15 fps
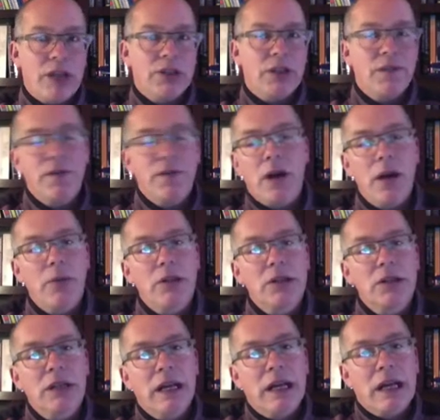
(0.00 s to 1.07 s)
environment.
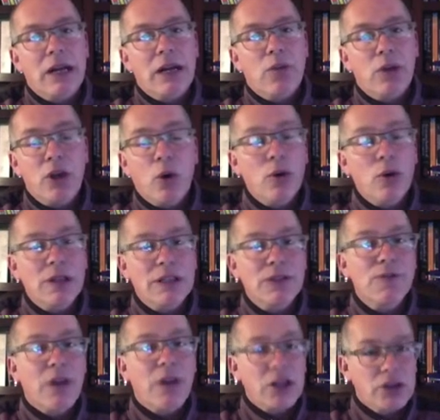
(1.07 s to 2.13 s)
We call
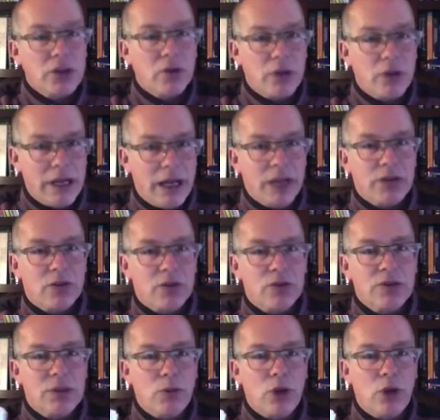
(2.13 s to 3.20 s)
this functional electrical
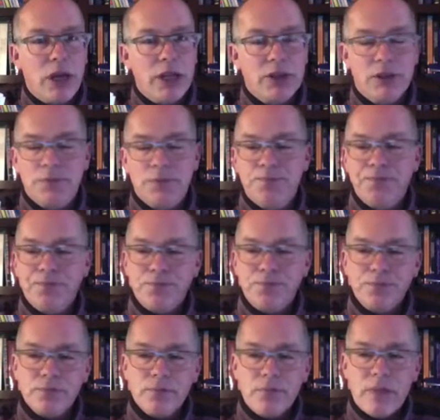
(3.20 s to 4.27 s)
stimulation.
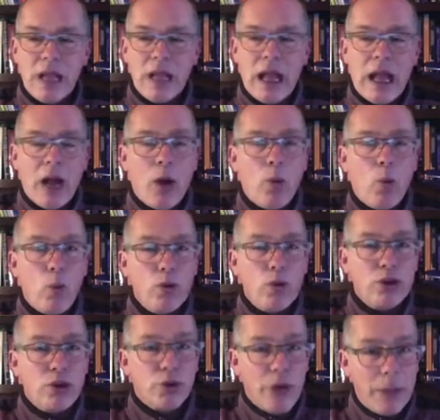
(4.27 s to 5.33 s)

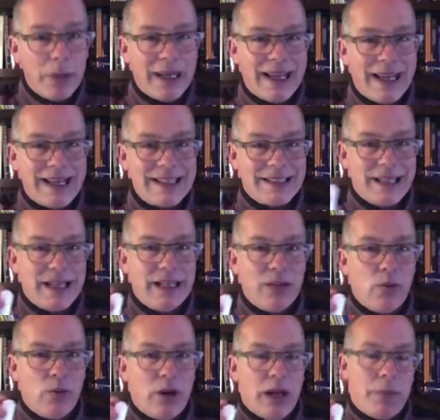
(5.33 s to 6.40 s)
To replicate exactly
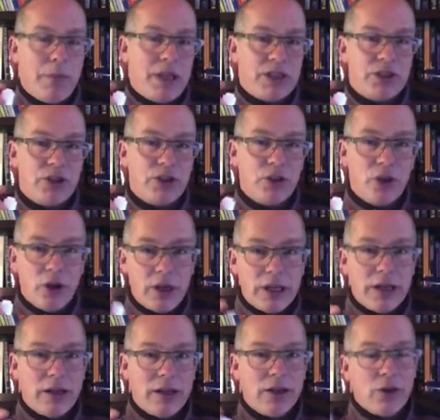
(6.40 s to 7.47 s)
what I mentioned
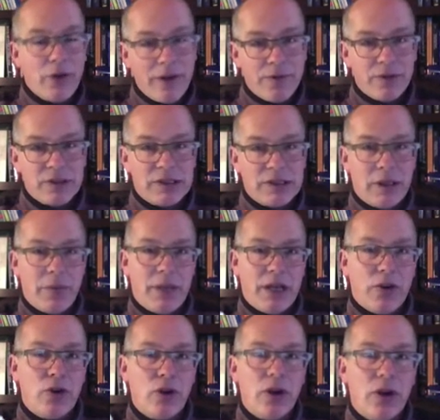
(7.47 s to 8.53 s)
earlier and the reference I
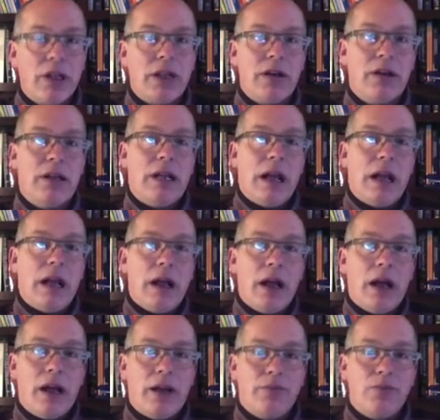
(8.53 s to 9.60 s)
made earlier
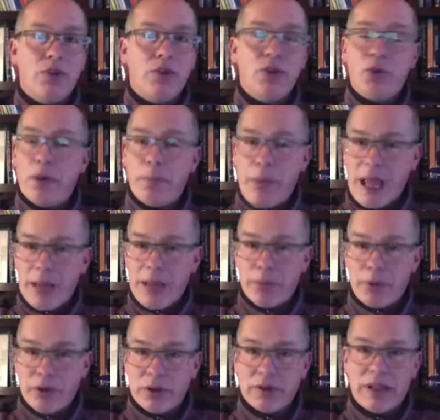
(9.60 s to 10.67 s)
to the
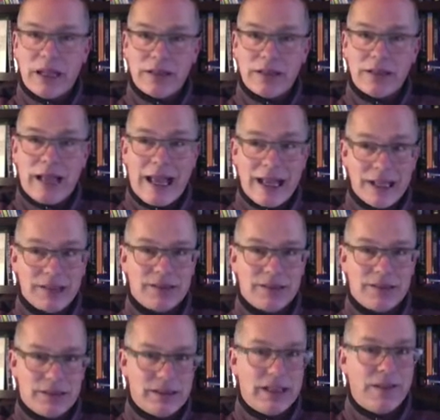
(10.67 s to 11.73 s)
paper that
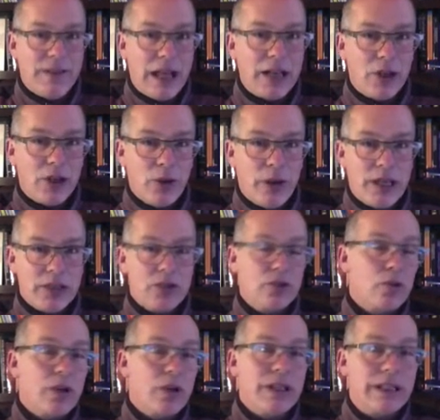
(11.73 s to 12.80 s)
has evaluated
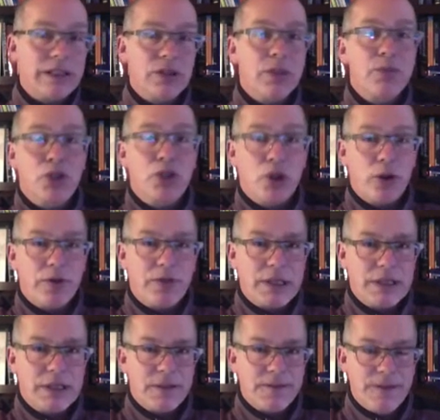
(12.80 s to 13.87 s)
or at least observed
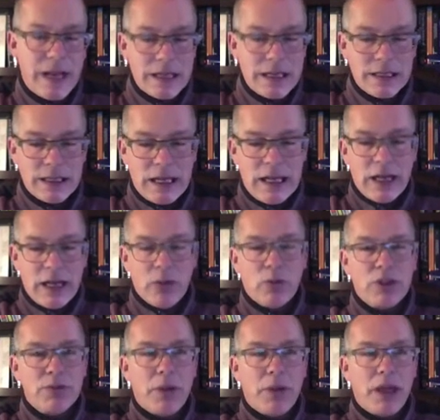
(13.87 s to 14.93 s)
this effect,
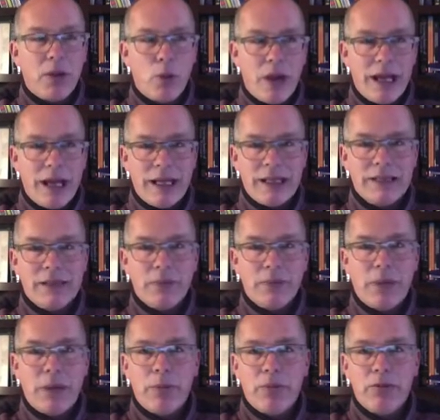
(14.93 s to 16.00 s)
which, by the way, is a
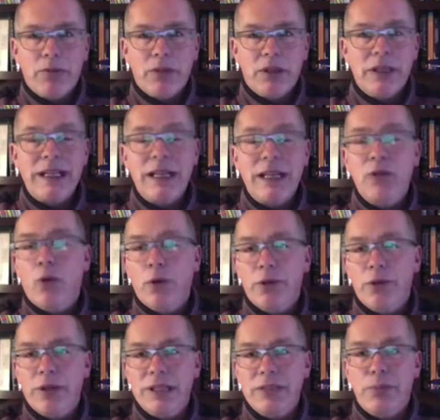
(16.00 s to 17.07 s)
paper, the lead
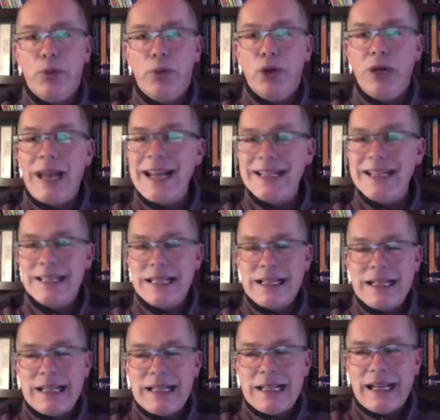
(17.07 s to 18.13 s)
author is Burnett,
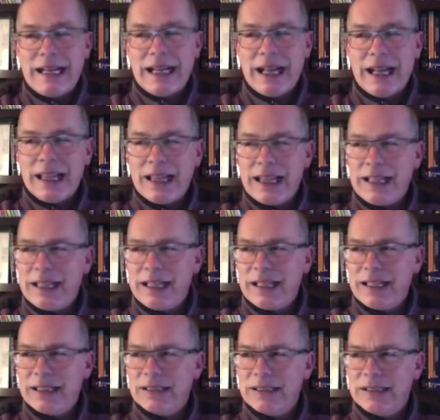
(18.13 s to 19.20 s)
and I think it
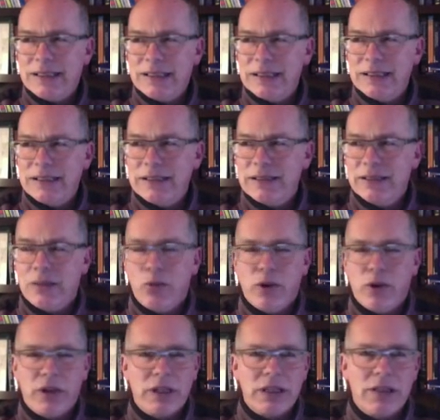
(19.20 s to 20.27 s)
is
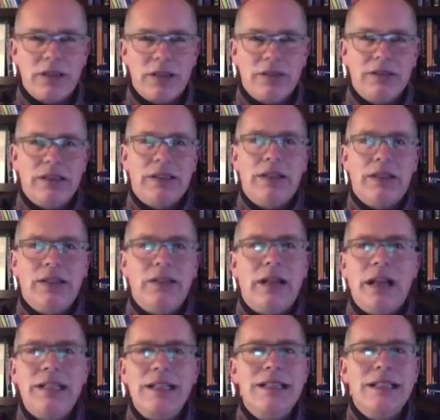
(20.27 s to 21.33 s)
somewhere in the
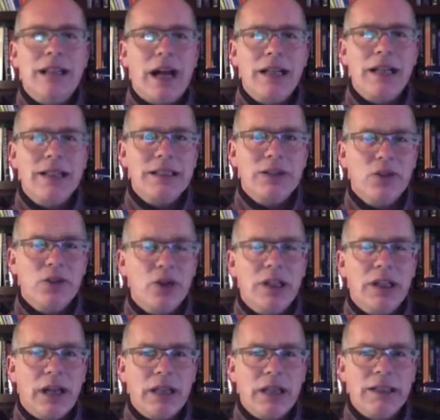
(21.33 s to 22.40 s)
1990s,
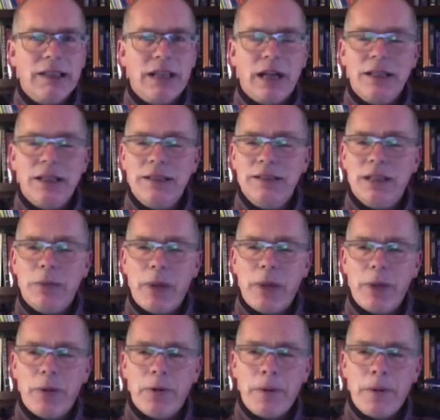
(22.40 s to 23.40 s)
early 1990s, that paper.